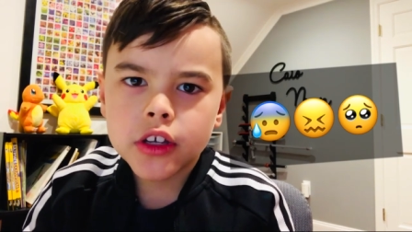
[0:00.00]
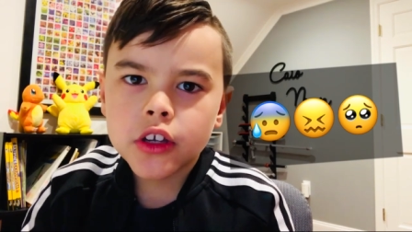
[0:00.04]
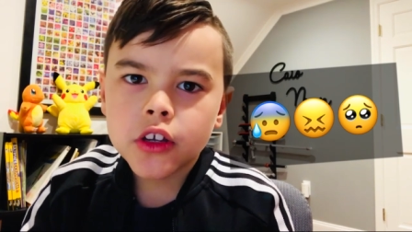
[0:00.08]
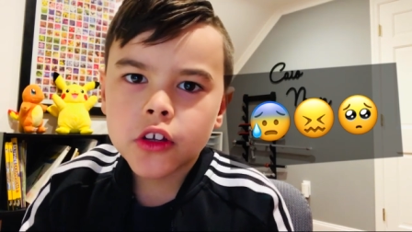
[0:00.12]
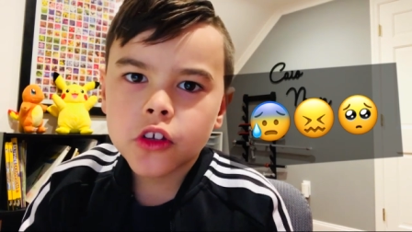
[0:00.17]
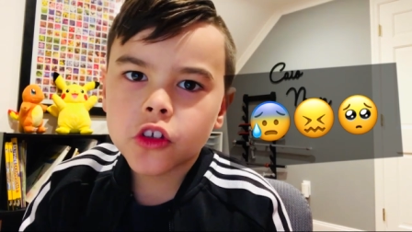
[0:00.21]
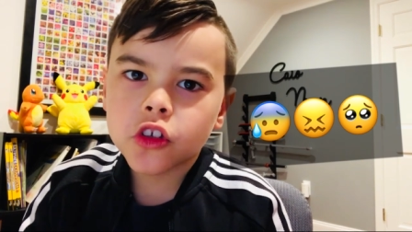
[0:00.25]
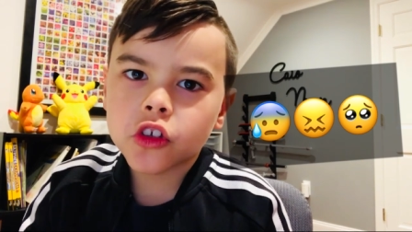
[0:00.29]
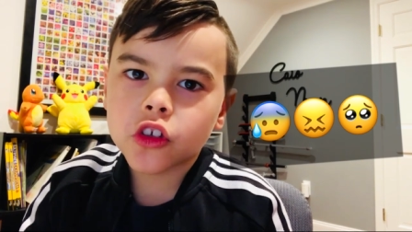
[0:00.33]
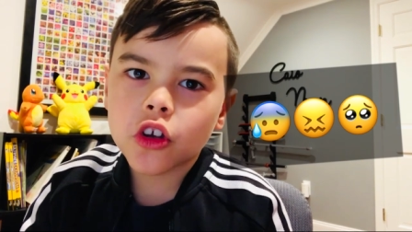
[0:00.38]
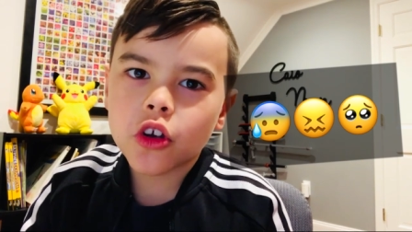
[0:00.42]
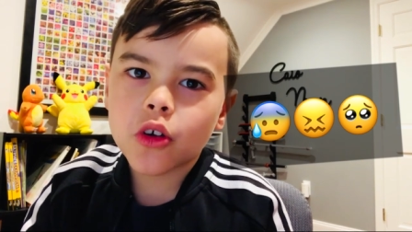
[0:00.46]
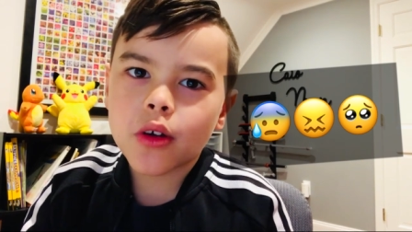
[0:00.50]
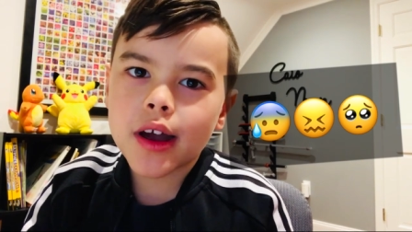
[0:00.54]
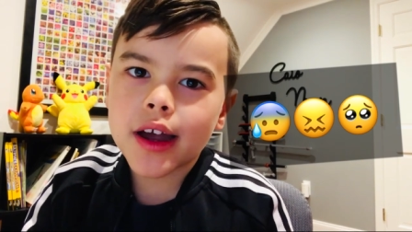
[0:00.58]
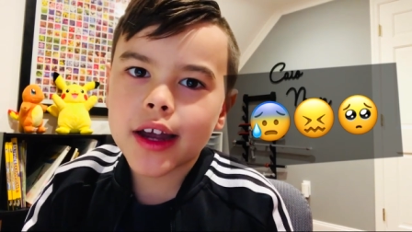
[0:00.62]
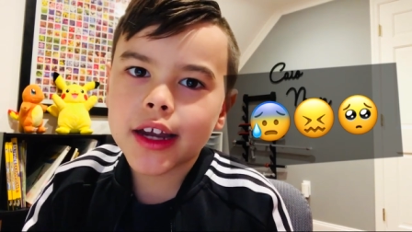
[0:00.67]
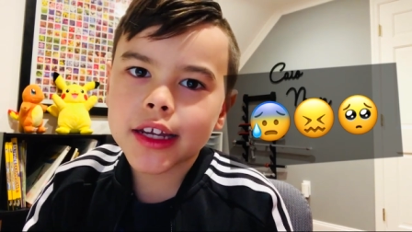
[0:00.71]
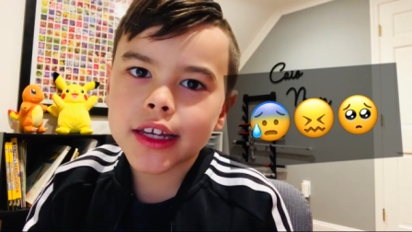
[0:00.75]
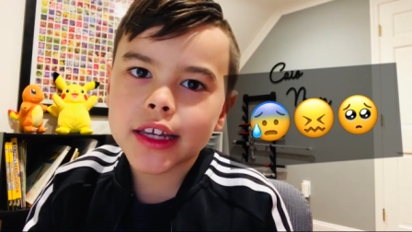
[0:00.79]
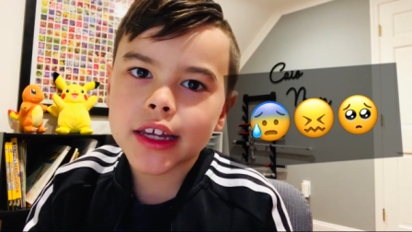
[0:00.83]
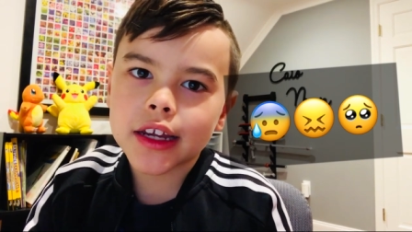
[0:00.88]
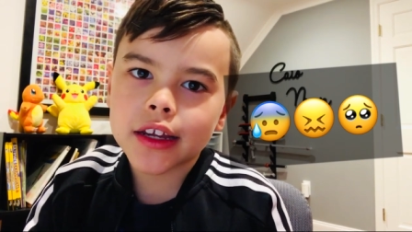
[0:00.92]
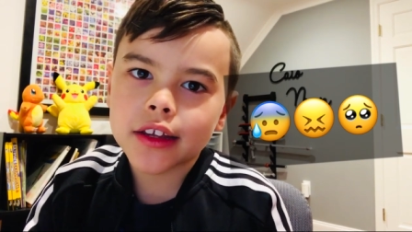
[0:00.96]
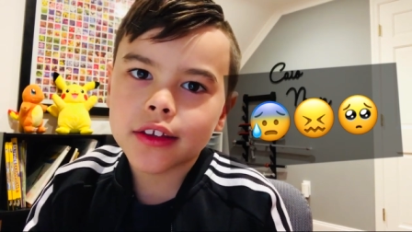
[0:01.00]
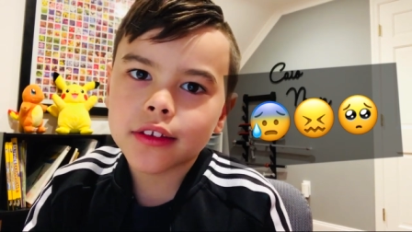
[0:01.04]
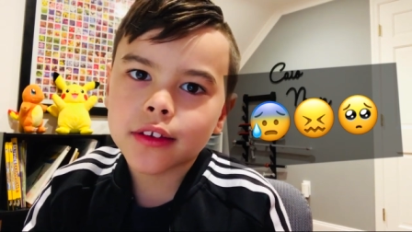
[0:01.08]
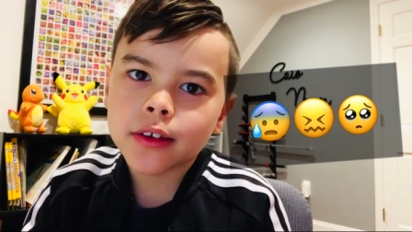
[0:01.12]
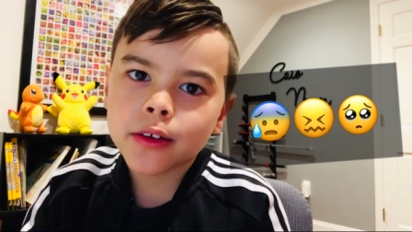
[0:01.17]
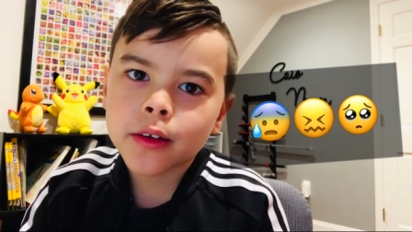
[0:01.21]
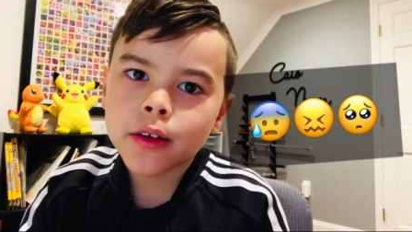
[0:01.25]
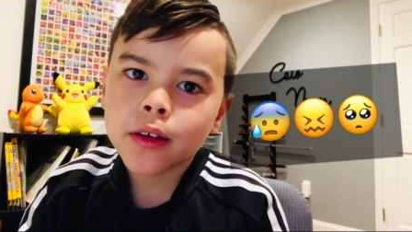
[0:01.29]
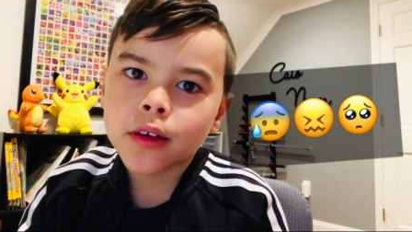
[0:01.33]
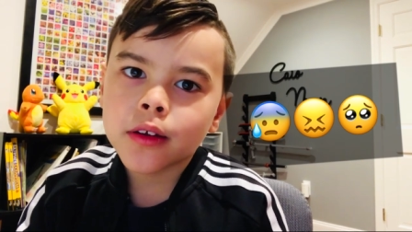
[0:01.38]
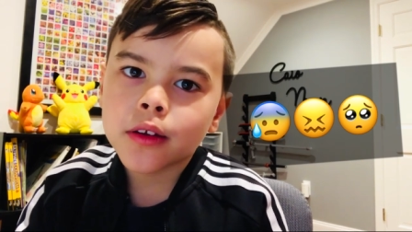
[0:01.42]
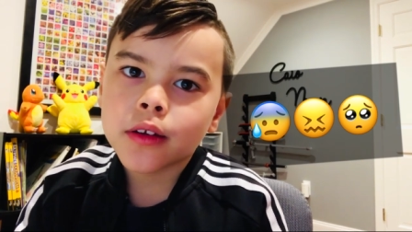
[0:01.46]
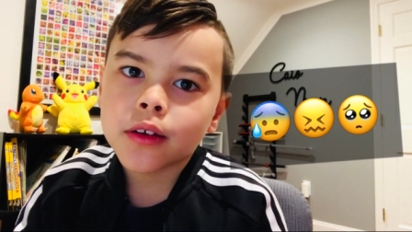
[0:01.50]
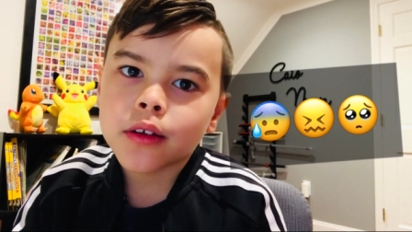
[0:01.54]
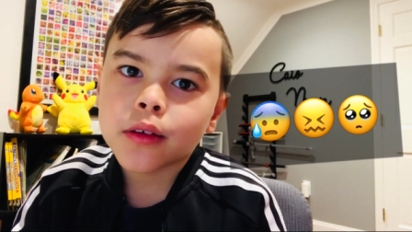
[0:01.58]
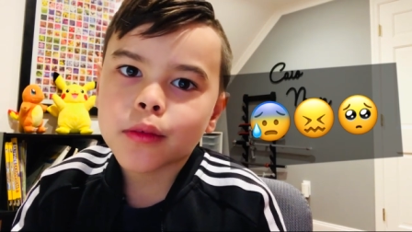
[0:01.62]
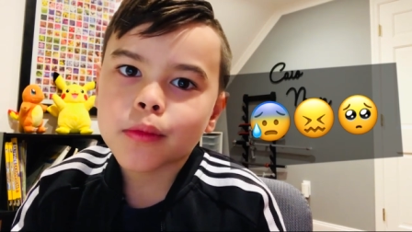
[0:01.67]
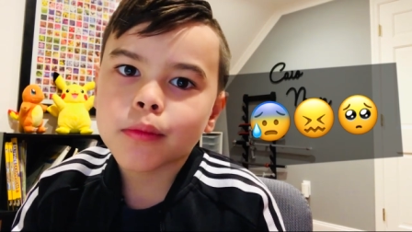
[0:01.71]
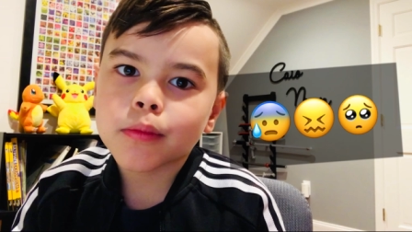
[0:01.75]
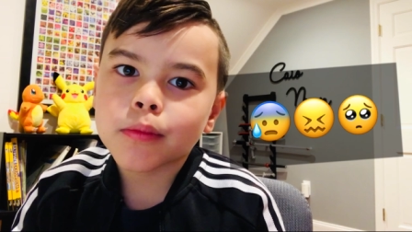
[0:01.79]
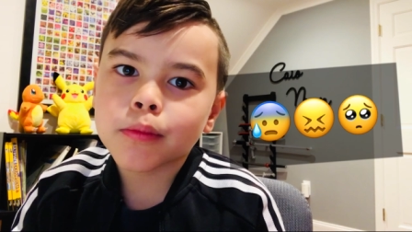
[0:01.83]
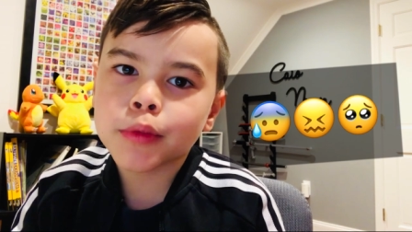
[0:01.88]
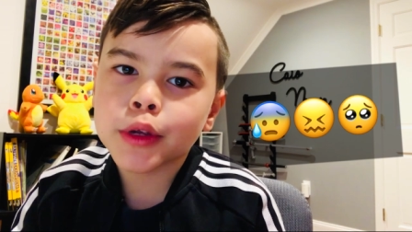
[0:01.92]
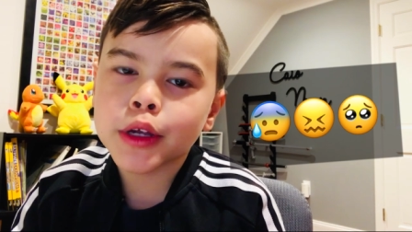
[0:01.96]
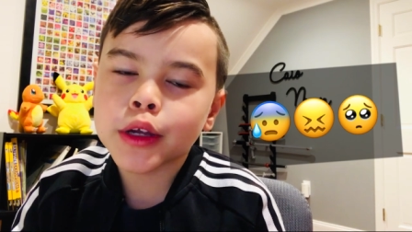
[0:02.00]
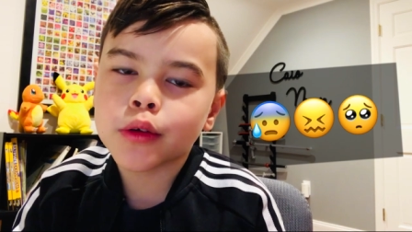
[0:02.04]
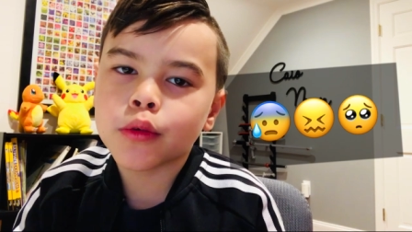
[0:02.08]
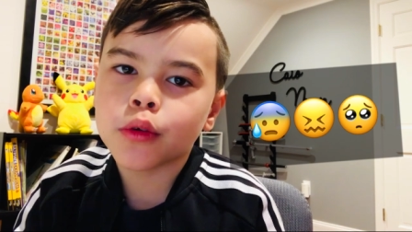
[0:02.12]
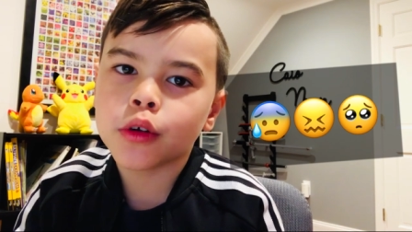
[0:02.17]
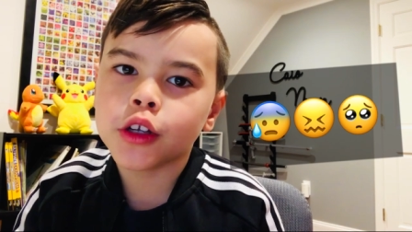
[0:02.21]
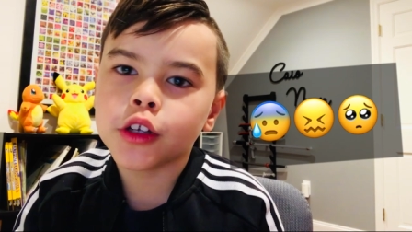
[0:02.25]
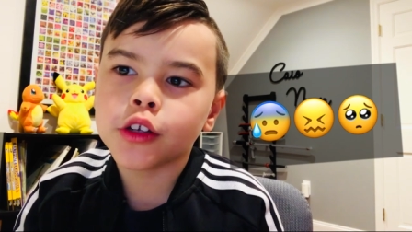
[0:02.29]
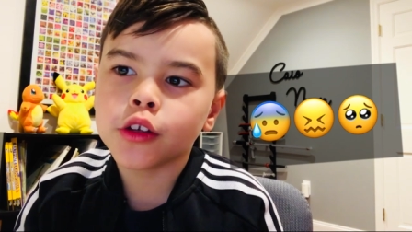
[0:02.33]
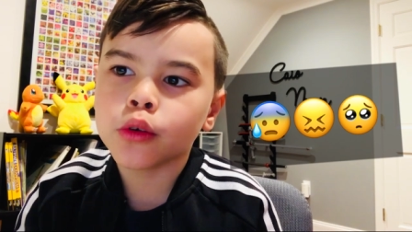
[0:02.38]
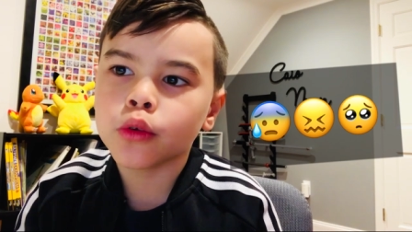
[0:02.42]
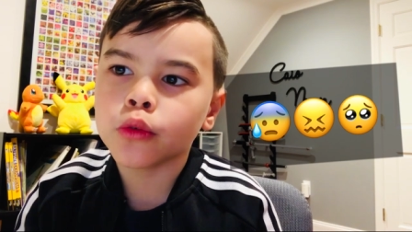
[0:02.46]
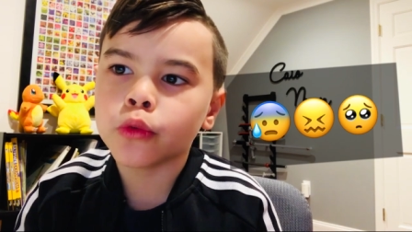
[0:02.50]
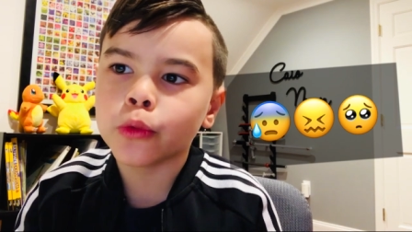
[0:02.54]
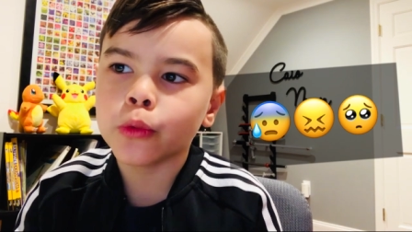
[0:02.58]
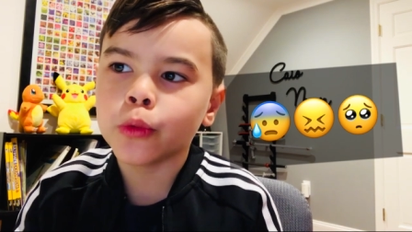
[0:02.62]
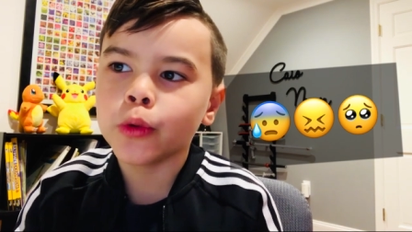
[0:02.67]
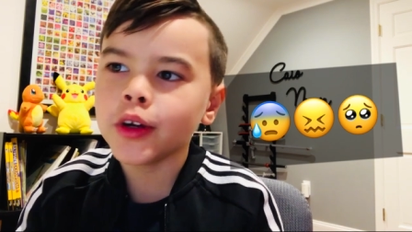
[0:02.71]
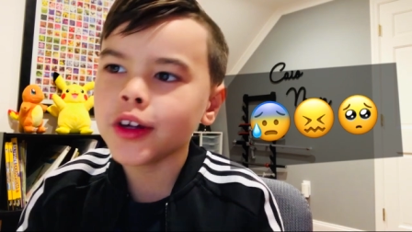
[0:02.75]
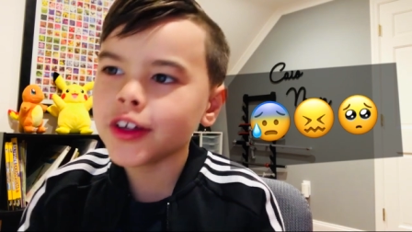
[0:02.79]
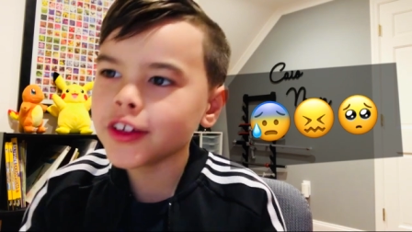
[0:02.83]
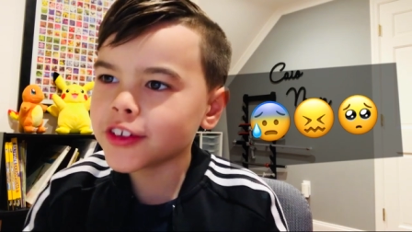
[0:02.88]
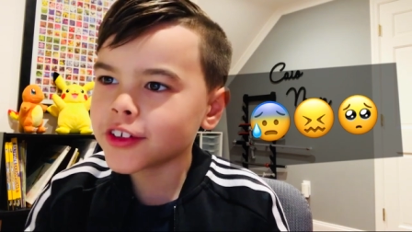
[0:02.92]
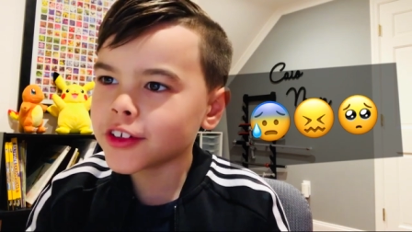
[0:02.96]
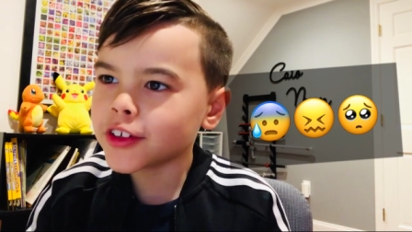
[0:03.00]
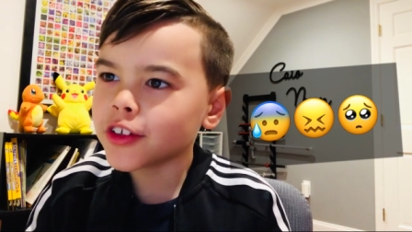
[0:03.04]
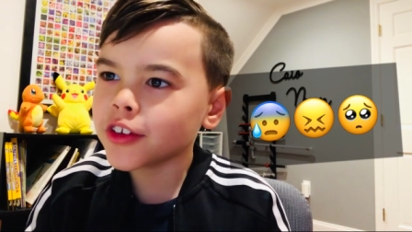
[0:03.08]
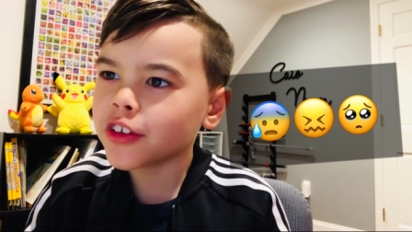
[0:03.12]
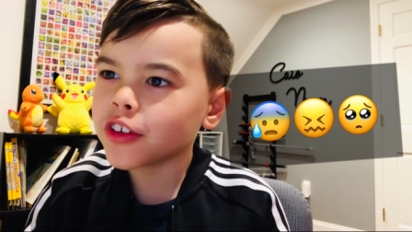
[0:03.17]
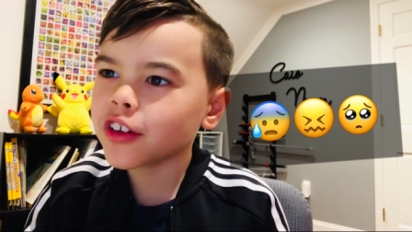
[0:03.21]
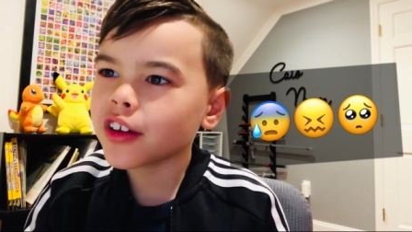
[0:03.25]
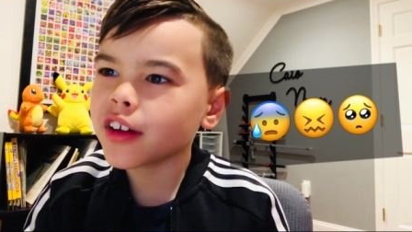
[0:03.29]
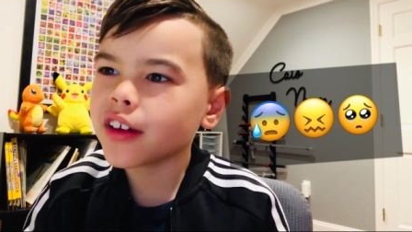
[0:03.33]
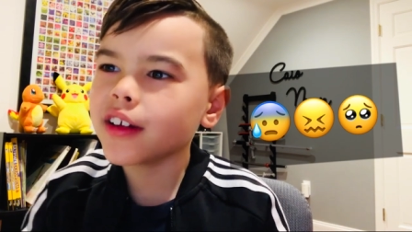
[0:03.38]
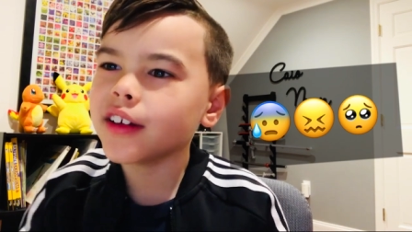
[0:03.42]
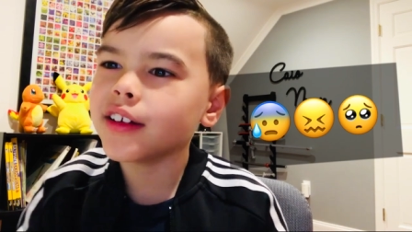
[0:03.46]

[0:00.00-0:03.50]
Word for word: so I can't make one of those noises.